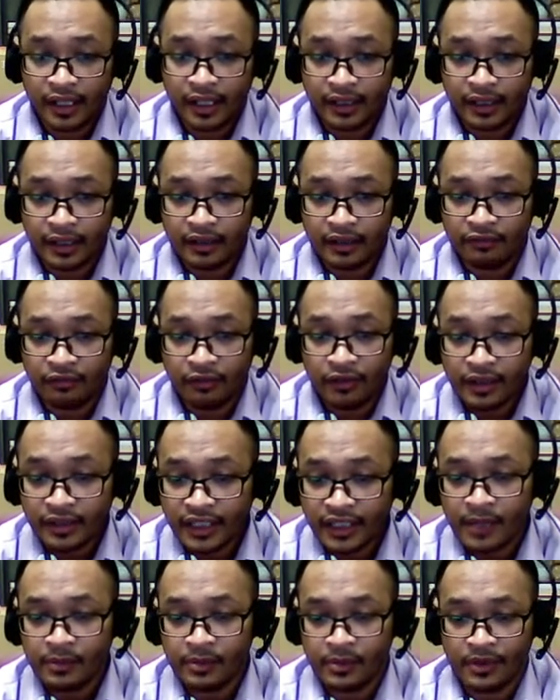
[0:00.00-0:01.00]
a
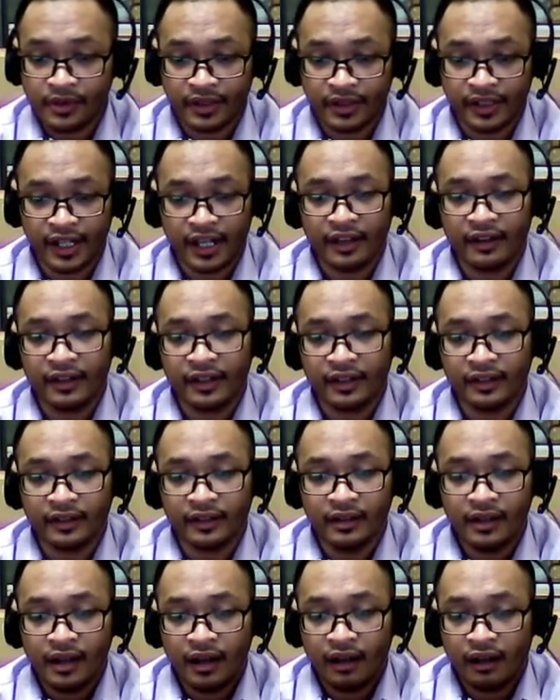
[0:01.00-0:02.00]
volatile memory area,
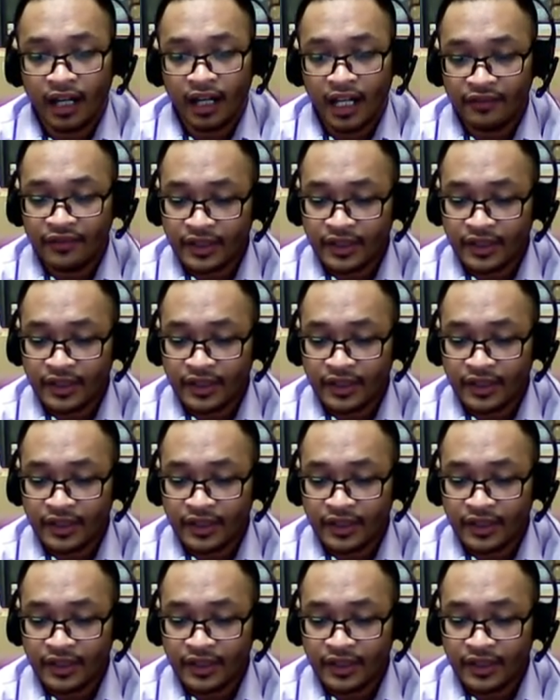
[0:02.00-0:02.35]
however,